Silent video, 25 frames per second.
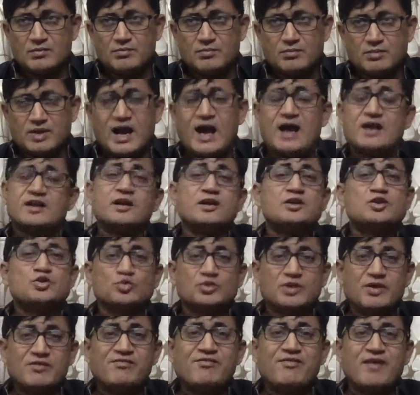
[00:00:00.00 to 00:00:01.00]
added to
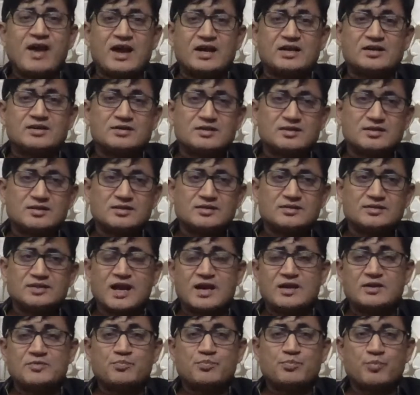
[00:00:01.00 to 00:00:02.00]
the fact
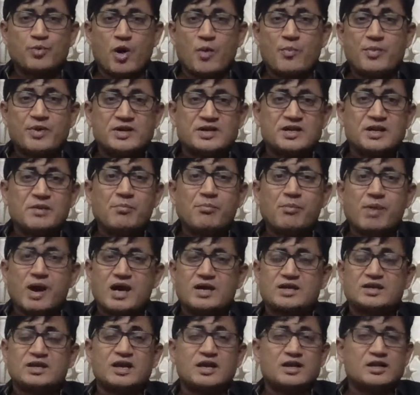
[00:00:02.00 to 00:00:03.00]
that property
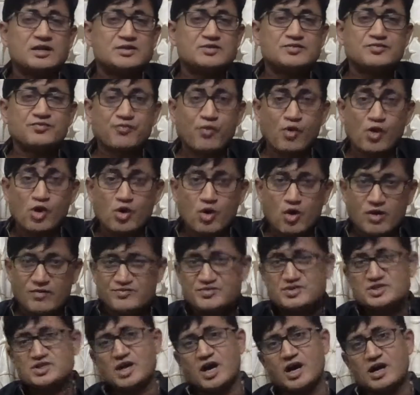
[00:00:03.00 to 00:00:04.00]
market is full of
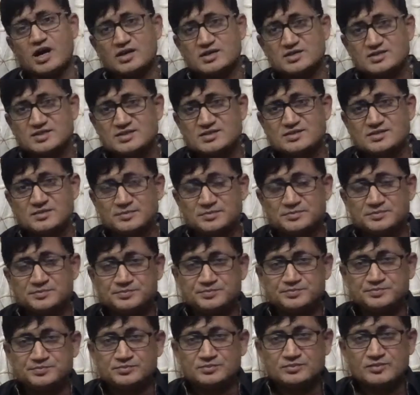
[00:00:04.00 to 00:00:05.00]
sharks
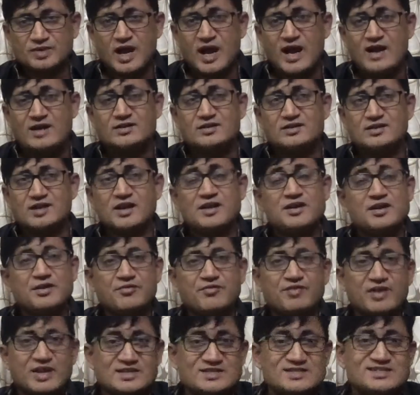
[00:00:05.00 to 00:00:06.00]
and the
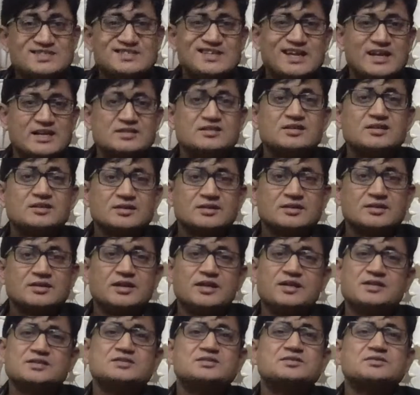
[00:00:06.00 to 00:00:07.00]
differentiation
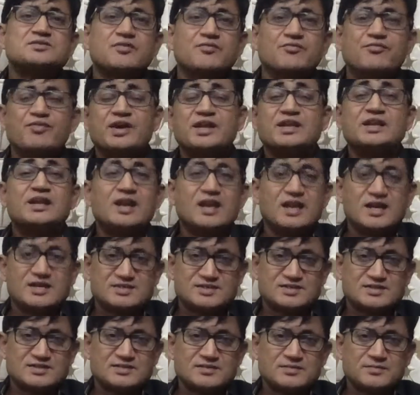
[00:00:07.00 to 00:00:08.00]
is very
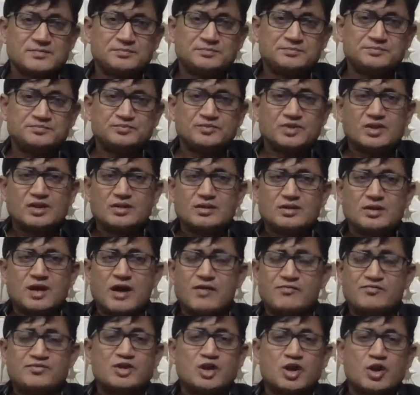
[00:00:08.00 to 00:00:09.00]
less.
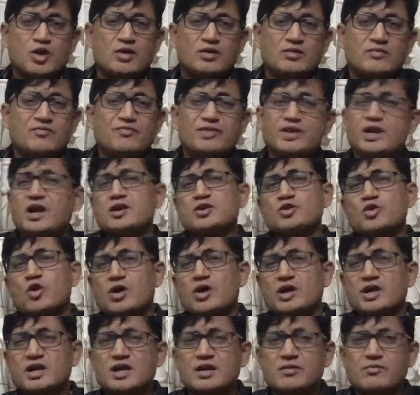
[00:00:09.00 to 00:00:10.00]
After all, we are
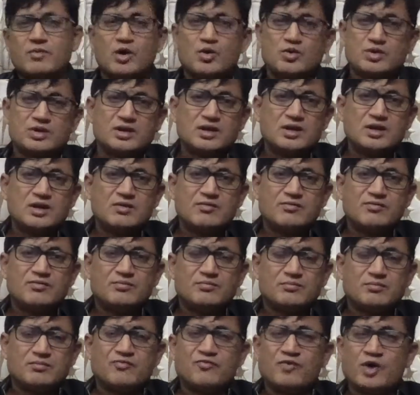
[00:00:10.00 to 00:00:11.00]
talking about
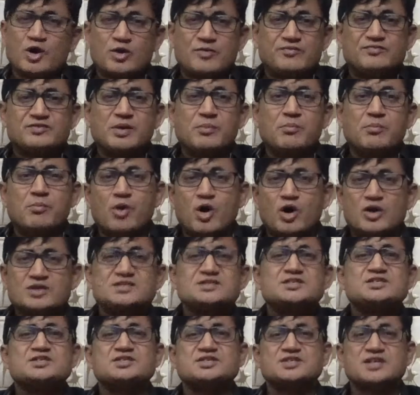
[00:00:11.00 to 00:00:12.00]
one of the most
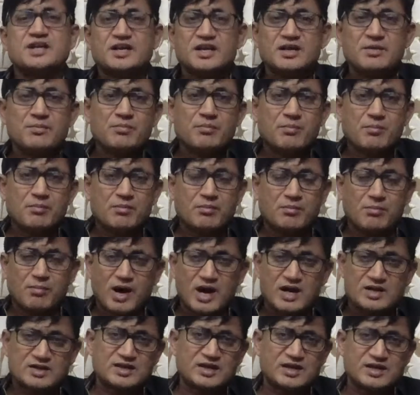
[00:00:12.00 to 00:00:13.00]
steady
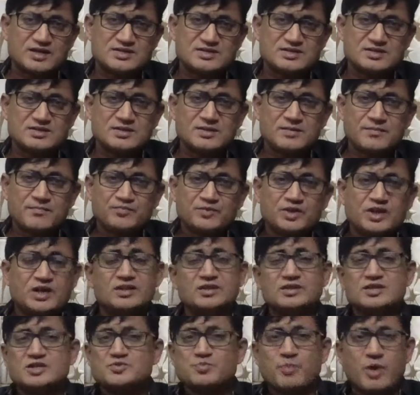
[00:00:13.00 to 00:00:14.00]
markets
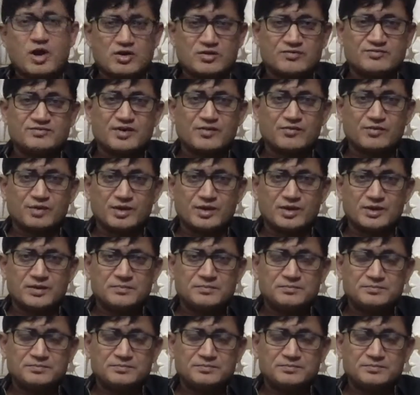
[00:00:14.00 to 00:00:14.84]
in this part of the world.